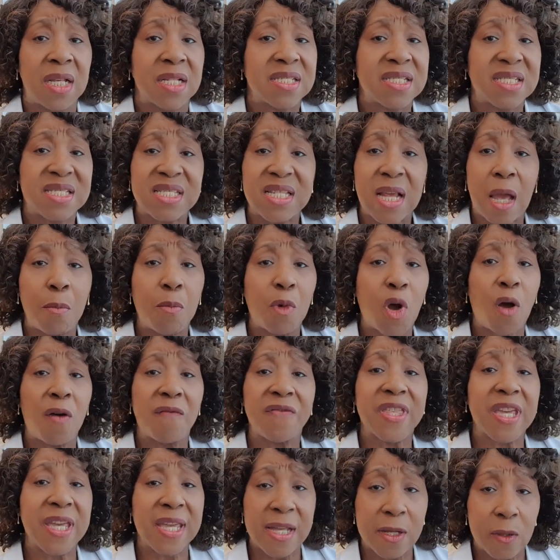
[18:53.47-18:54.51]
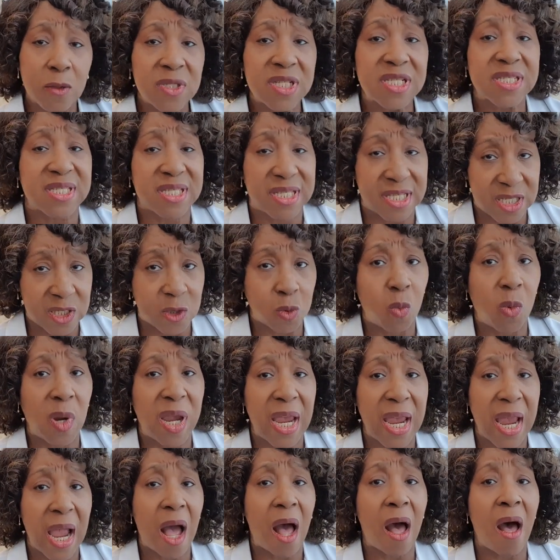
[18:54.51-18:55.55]
Some of the illnesses
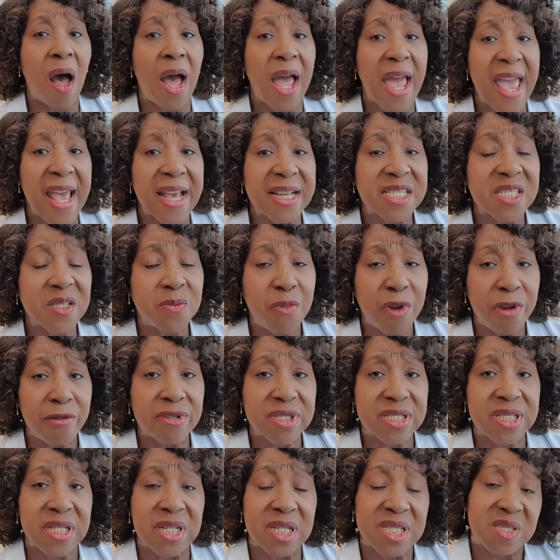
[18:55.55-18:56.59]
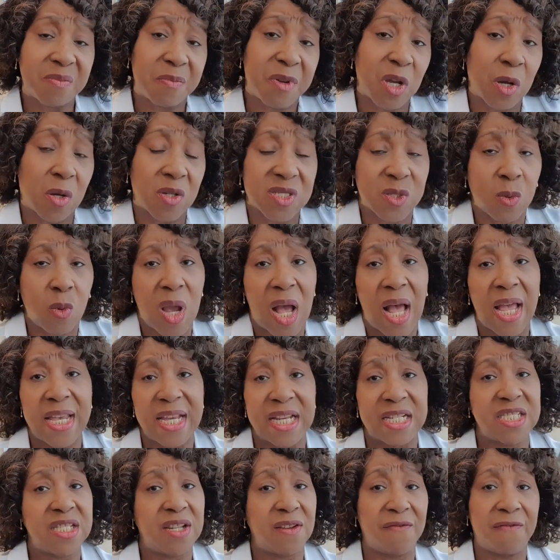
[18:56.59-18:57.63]
we are experiencing is because we are
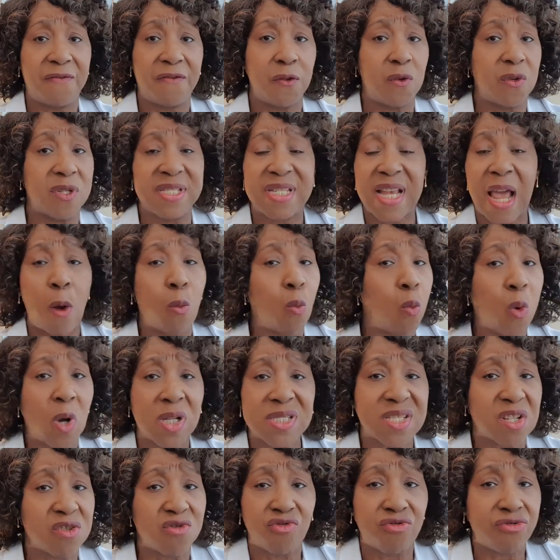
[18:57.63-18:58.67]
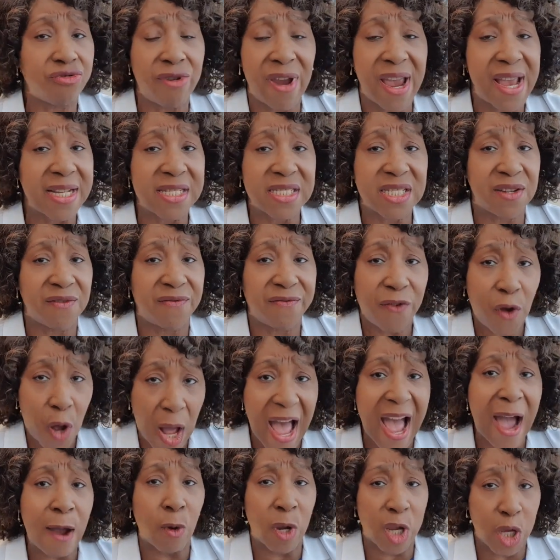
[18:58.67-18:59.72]
eating foods that wasn't created
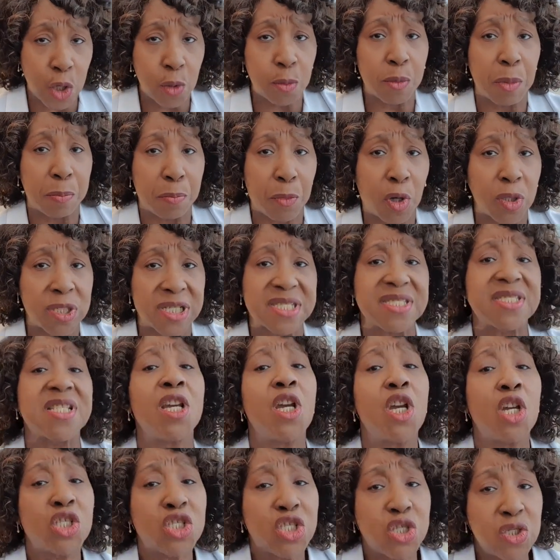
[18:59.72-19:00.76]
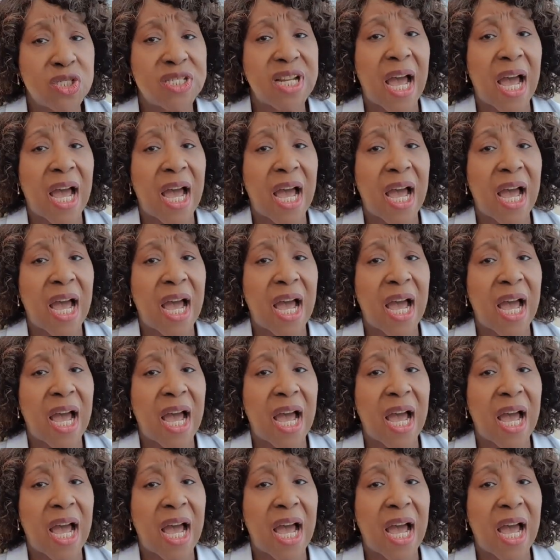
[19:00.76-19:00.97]
for our human bodies to